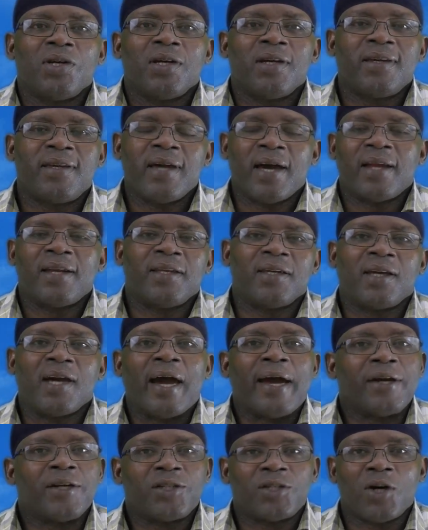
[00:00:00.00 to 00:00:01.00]
garlic
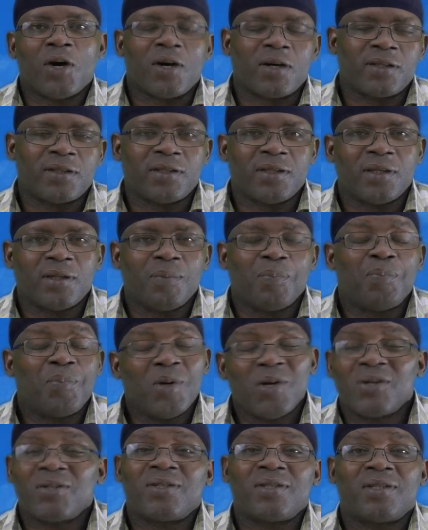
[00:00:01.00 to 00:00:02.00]
are toxic.
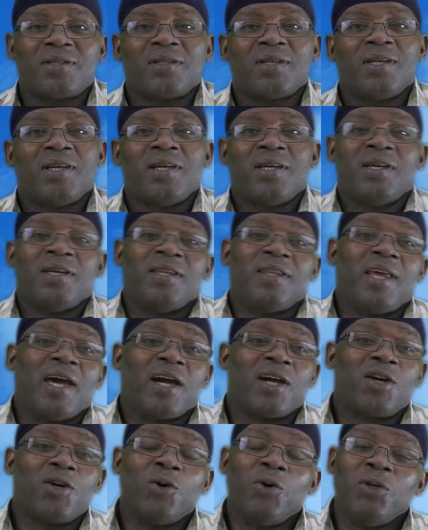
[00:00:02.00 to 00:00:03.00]
Plus, they
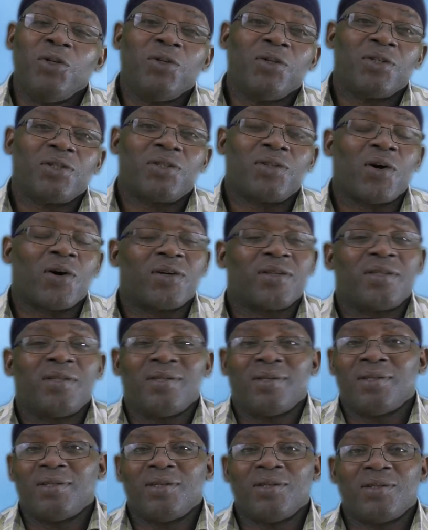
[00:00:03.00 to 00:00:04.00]
are growing those
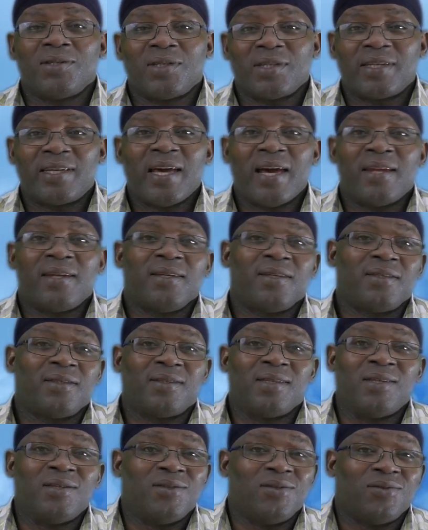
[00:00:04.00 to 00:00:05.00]
garlics
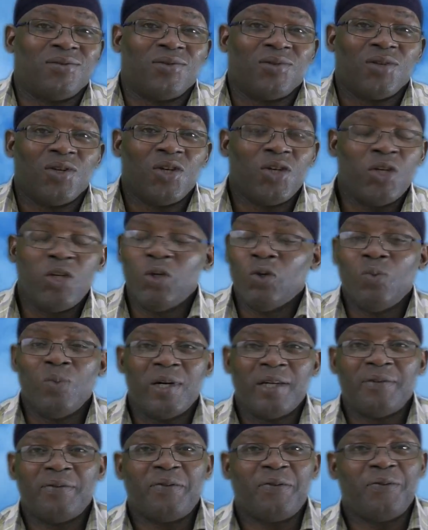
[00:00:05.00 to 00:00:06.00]
in
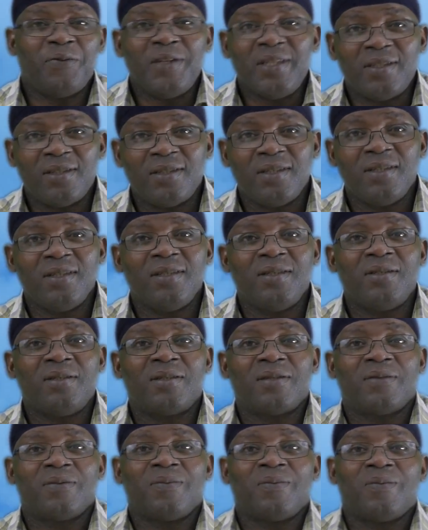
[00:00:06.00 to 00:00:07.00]
human
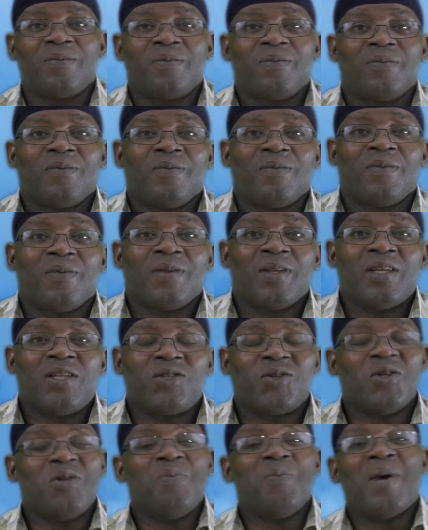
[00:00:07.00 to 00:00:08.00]
feces.
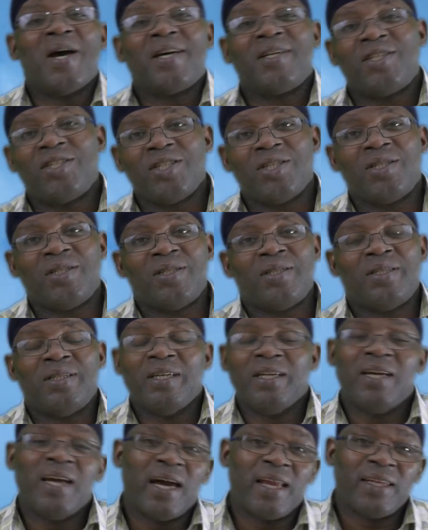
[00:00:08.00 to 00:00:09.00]
So imagine the
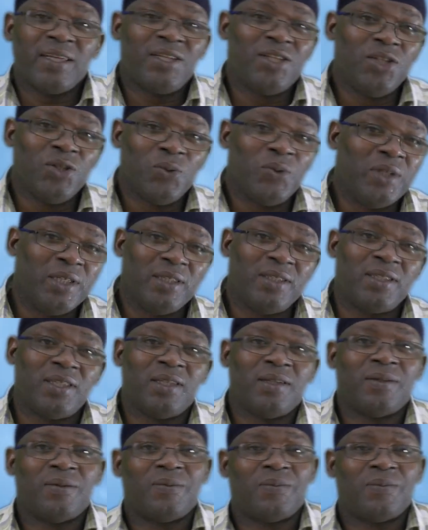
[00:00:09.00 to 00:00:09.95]
garlic you eating